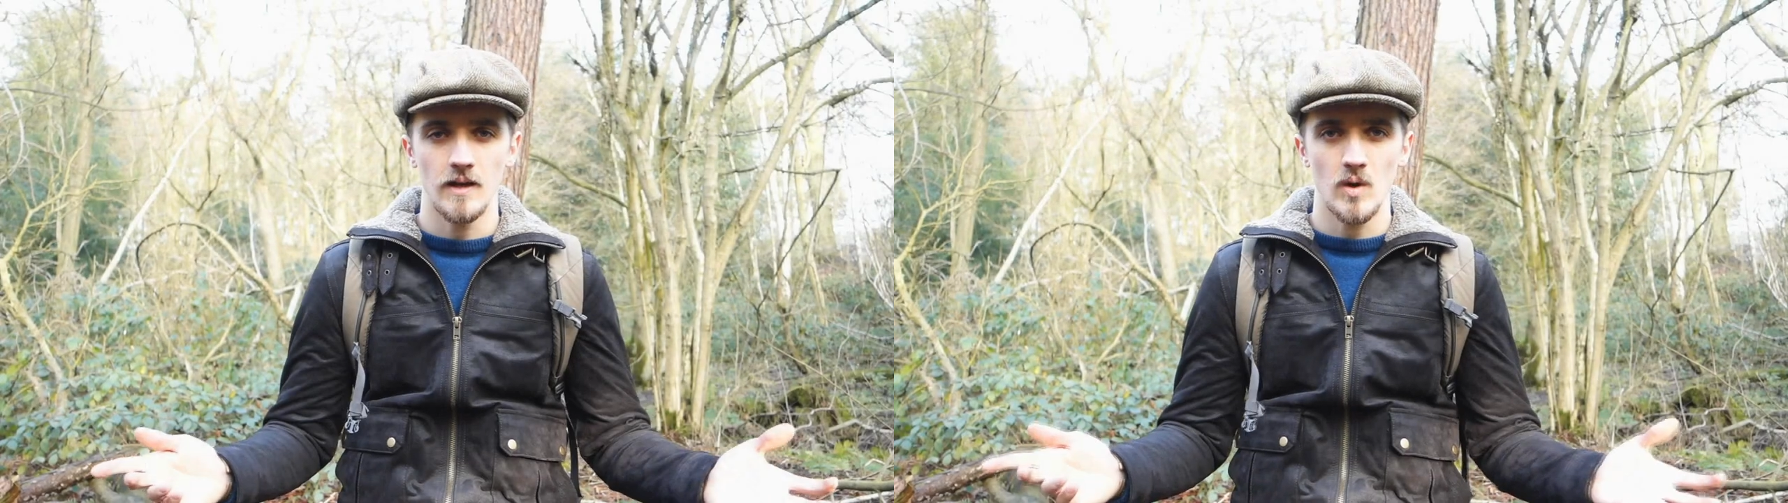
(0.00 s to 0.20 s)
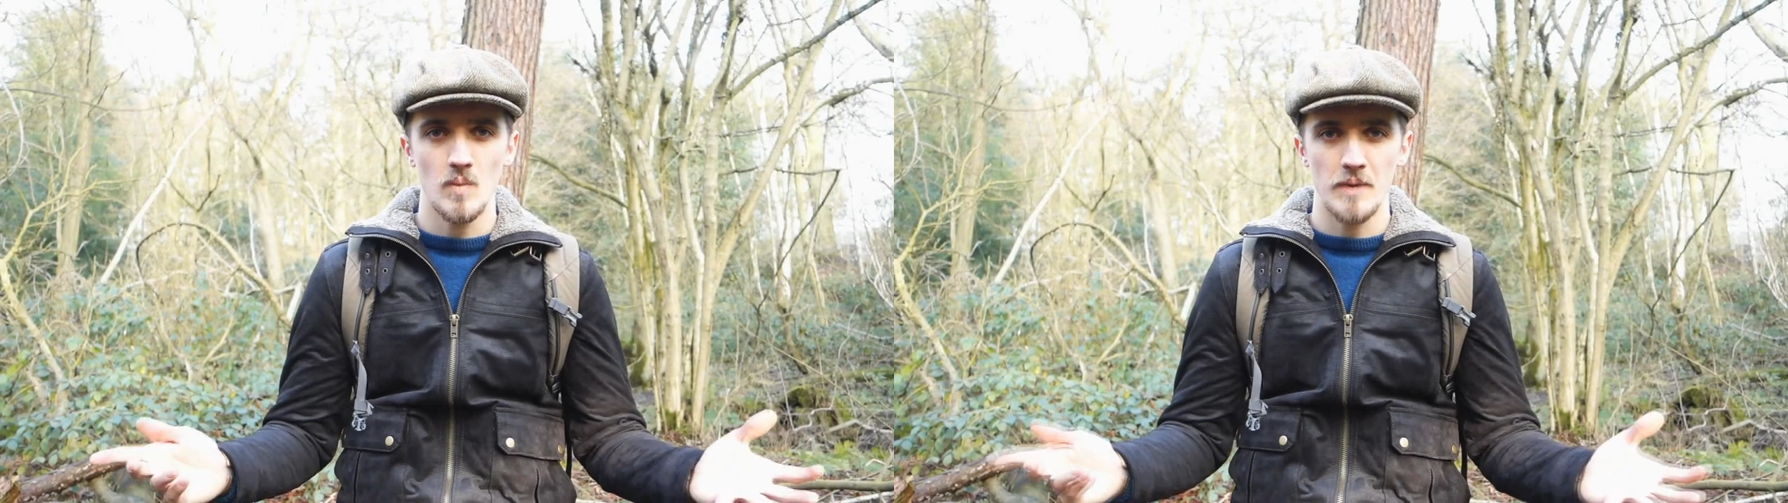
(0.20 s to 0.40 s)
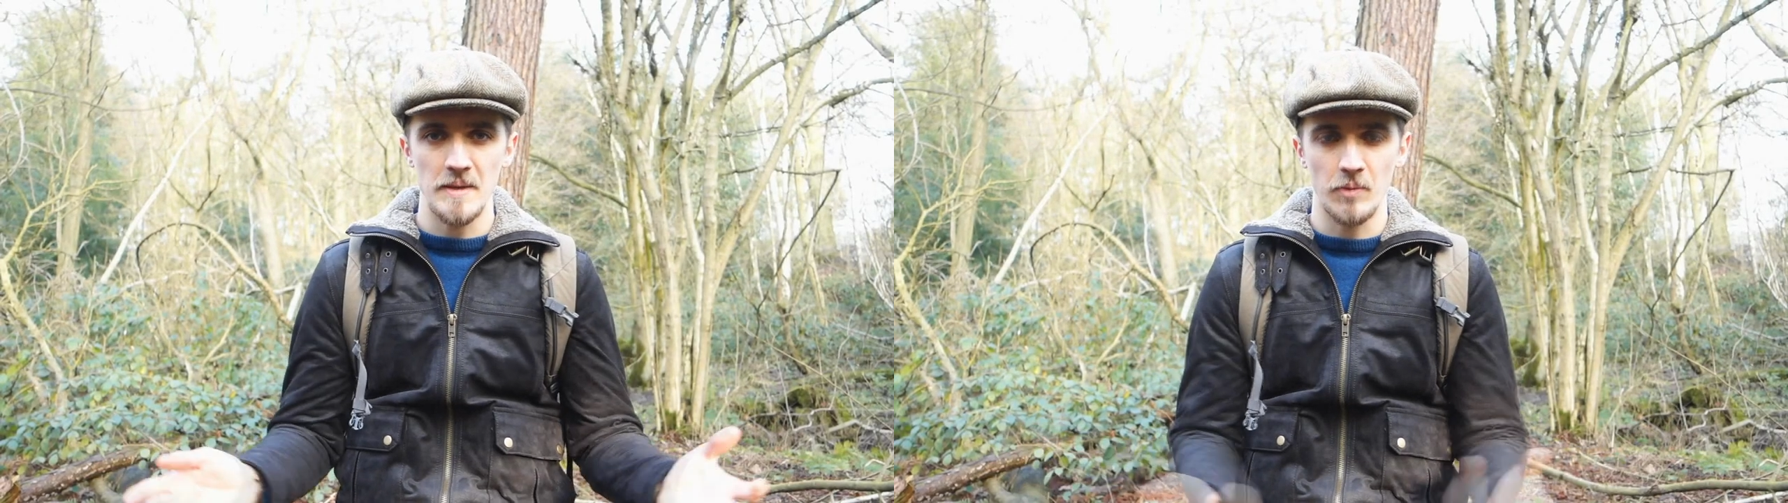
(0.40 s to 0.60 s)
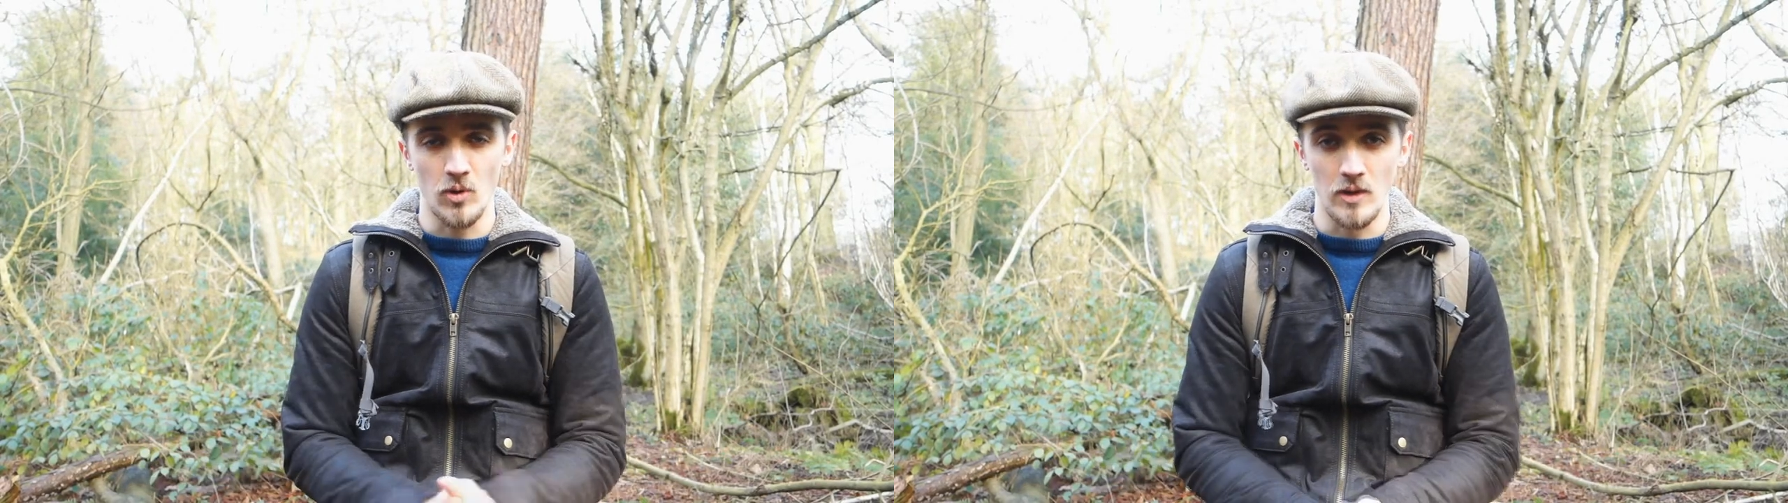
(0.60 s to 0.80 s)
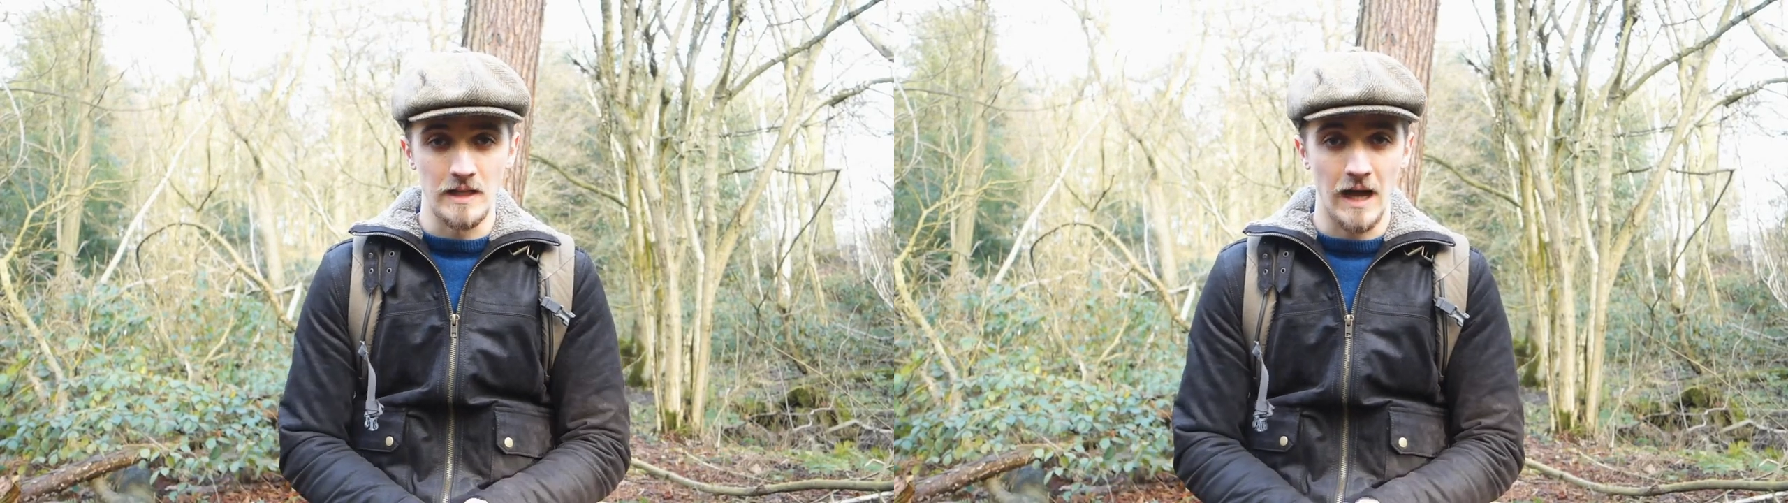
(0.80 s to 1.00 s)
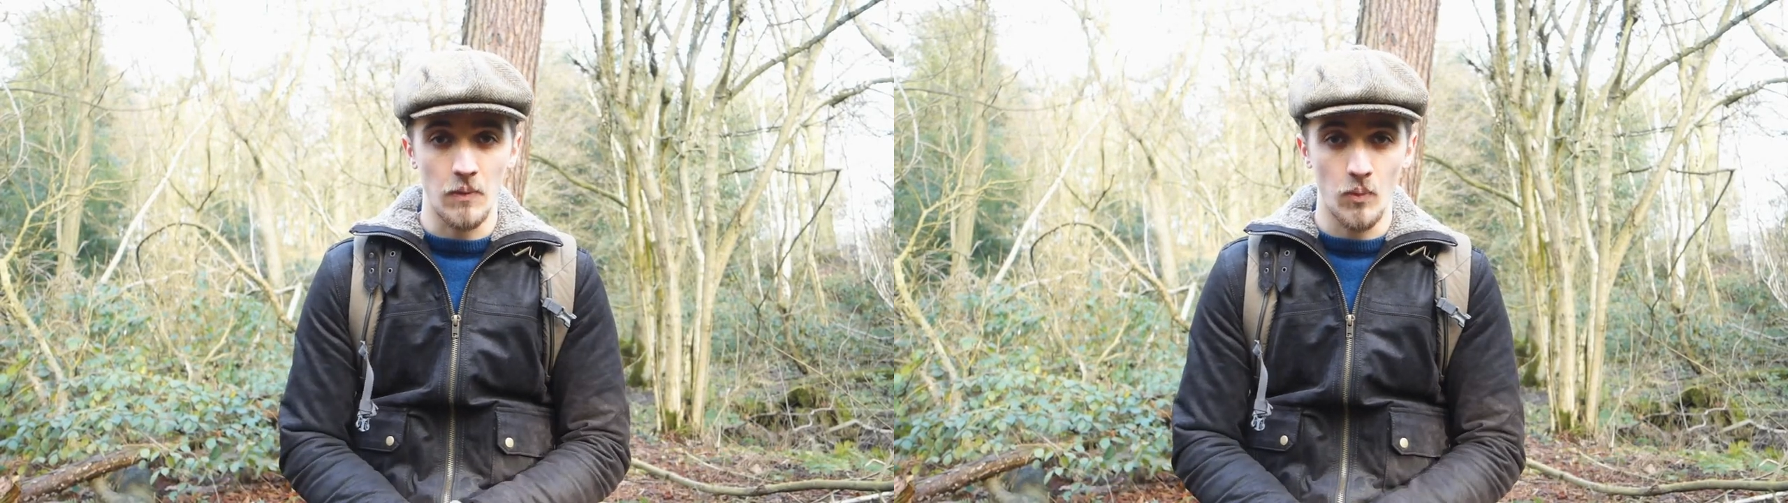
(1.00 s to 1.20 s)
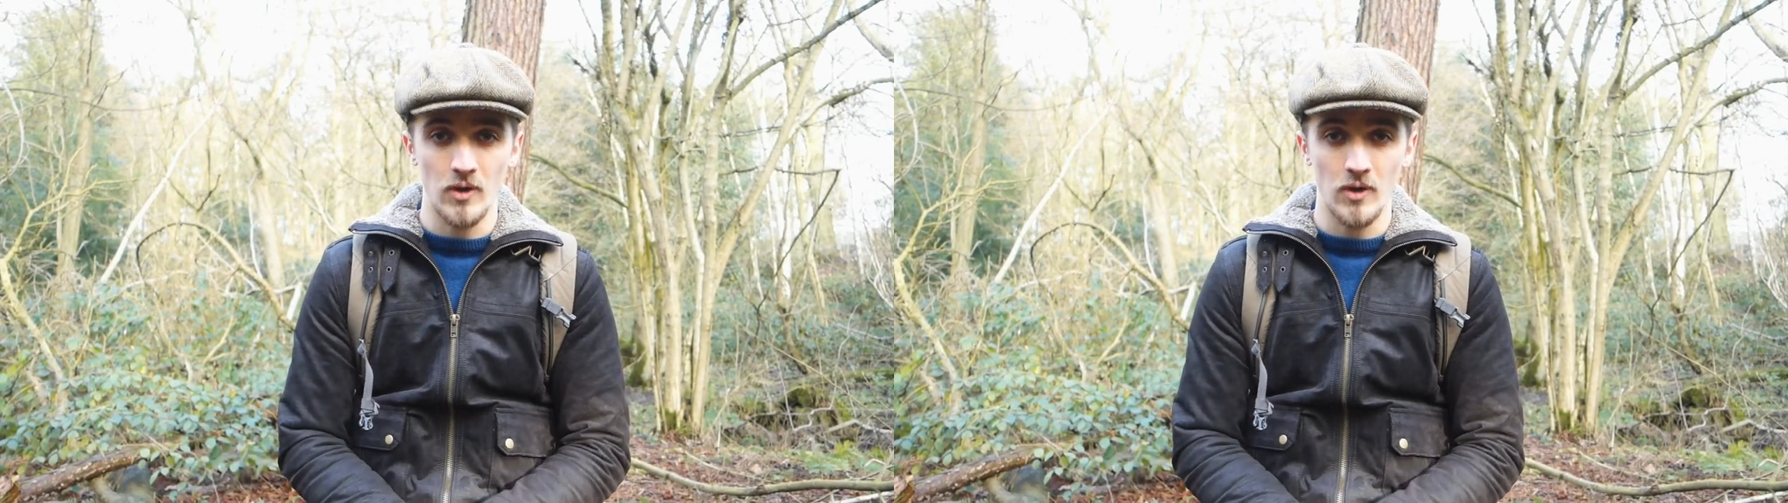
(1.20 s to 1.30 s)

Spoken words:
Hello people, and